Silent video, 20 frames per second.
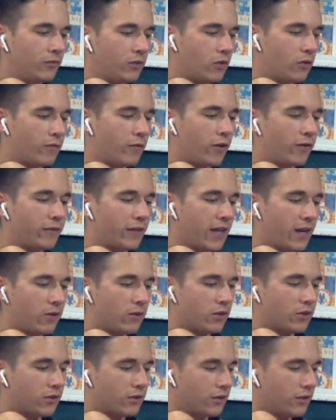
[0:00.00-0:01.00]
Don't fall off the
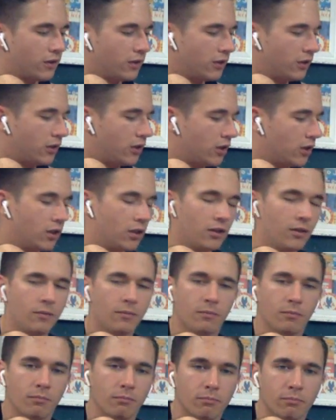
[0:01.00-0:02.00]
couch.
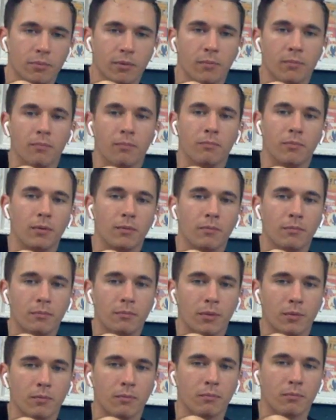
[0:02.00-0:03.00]
Boom, boom,
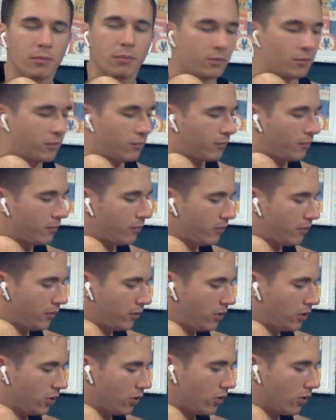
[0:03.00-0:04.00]
boom, boom.
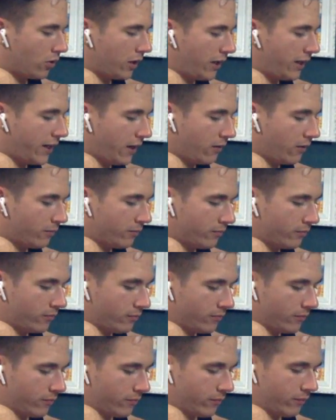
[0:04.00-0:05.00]
Good girl, lay down.
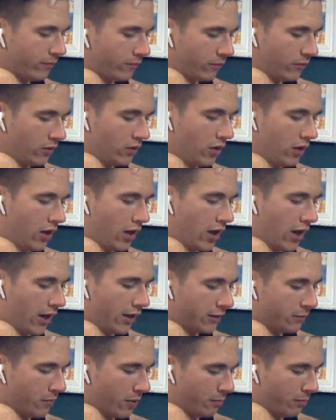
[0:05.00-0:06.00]
Yeah,
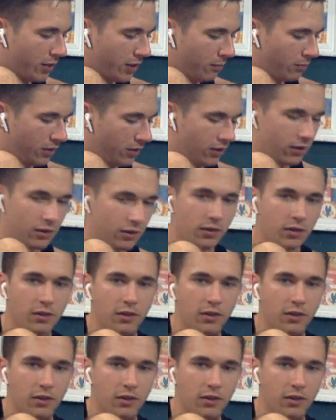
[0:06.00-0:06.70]
that's my baby.